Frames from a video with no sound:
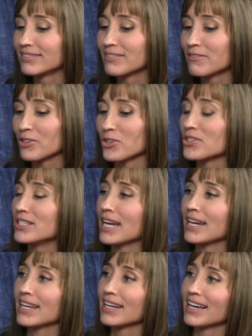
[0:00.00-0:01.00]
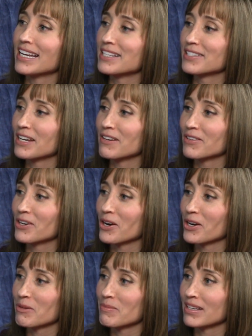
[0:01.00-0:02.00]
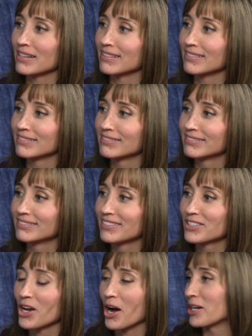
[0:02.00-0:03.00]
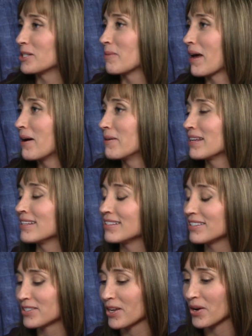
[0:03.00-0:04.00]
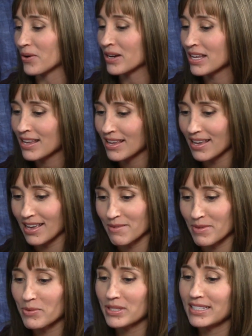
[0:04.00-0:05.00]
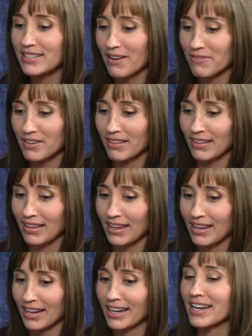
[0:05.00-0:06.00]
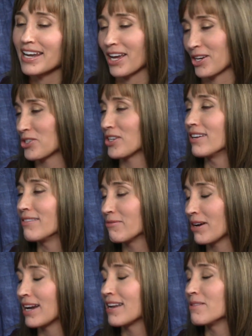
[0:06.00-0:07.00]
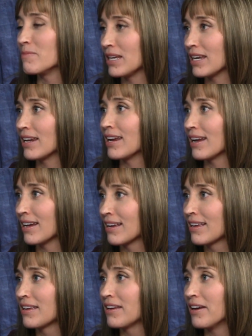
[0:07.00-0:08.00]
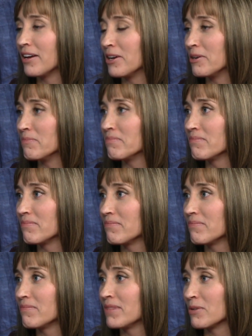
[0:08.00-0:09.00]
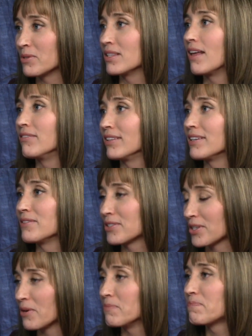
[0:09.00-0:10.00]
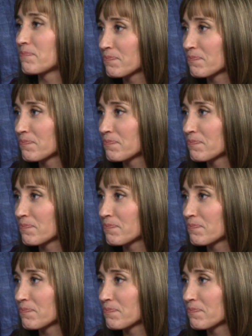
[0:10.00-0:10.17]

first dating kind of stuff had already been yeah. talked about, and yeah. so um, it was definitely a connection right at the beginning, um, and it was lovely. So well,